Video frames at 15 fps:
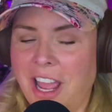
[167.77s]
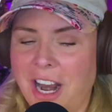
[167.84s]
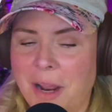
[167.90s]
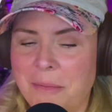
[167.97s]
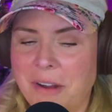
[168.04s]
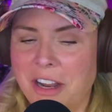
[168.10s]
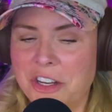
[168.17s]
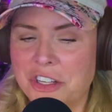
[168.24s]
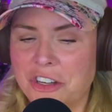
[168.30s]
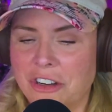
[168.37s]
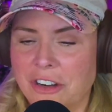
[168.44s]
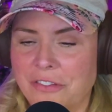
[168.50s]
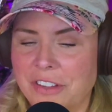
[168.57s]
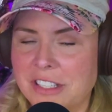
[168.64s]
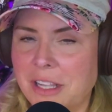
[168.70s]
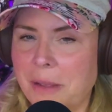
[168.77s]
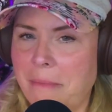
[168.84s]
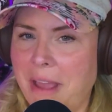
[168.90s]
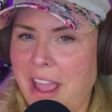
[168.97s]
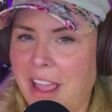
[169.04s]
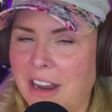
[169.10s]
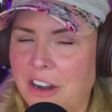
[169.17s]
and I'm not sure if it's a
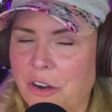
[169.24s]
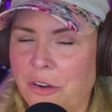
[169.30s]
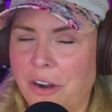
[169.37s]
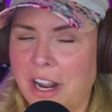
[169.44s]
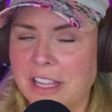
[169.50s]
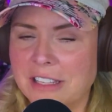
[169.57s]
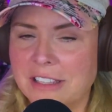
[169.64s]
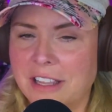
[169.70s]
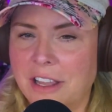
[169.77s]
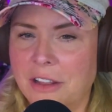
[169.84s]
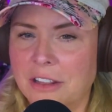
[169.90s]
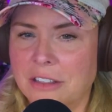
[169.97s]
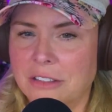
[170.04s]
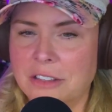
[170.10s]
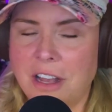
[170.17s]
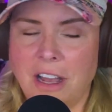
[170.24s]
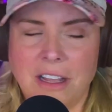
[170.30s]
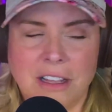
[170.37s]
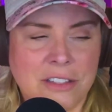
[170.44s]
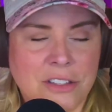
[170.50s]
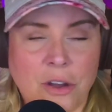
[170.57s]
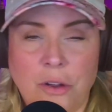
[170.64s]
band or a single
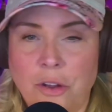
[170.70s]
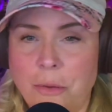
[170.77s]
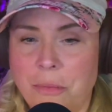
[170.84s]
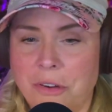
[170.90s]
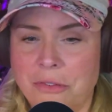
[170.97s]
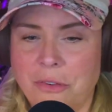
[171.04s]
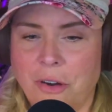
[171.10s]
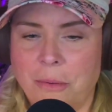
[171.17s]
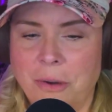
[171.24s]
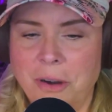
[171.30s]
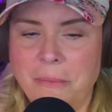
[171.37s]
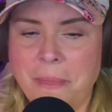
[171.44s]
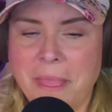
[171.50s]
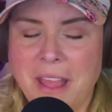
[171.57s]
solo performer,